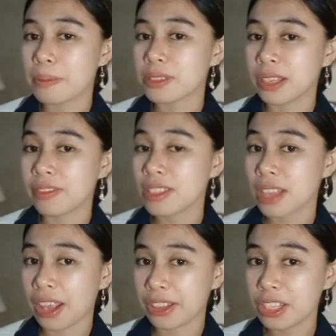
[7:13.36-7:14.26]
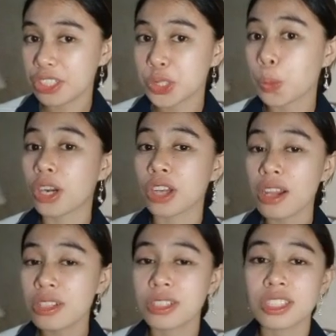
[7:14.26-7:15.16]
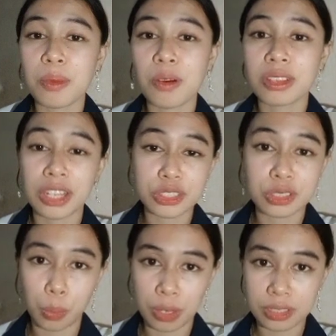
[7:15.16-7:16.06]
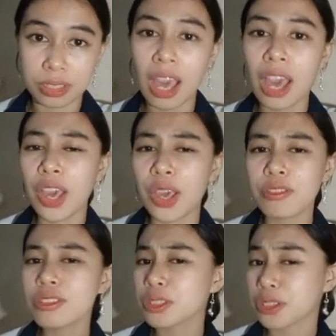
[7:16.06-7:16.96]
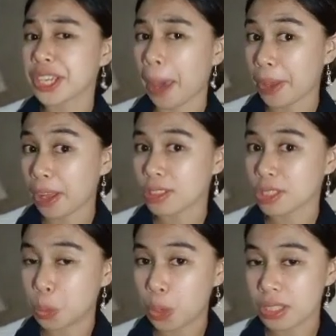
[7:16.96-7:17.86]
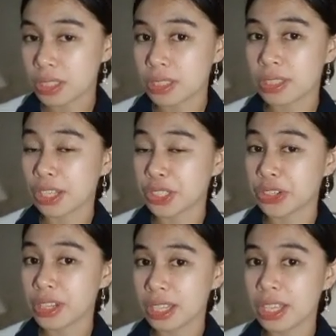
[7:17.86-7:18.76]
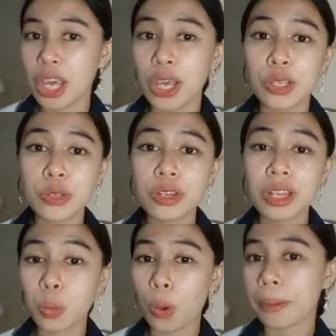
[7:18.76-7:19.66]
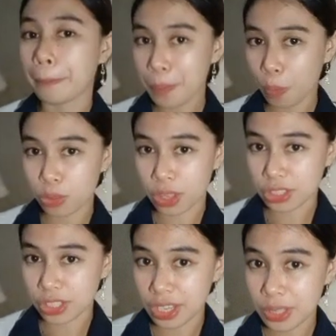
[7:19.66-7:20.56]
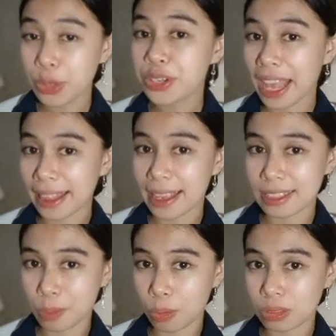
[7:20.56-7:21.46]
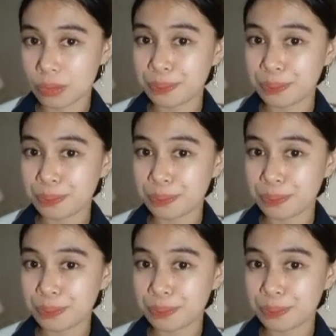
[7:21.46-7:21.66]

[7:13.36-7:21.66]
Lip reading: up safety signage to warn others about the dangerous waste. Before storing chemicals and waste, naturally, you do not want people touching it or getting exposed.